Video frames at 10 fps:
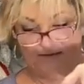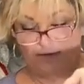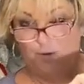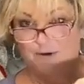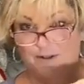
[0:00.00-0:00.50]
a
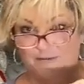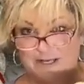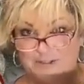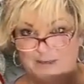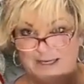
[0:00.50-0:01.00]
floral
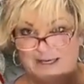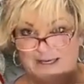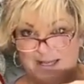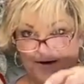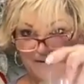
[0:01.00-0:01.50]
arrangement
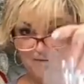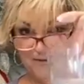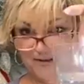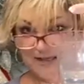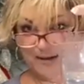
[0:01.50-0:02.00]
in here and
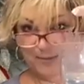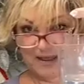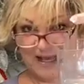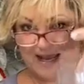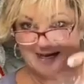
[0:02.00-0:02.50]
filled it up
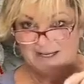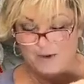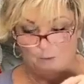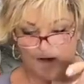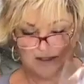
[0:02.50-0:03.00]
with the candy
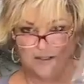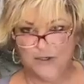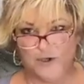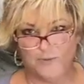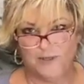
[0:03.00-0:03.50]
corns.
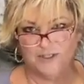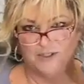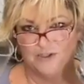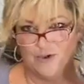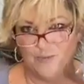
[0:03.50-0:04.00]
You could put
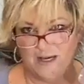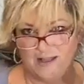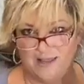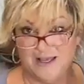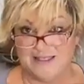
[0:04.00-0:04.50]
so
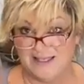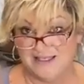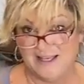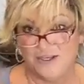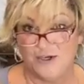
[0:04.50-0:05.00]
many things. I
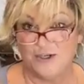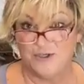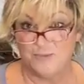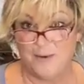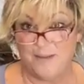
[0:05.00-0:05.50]
said you could do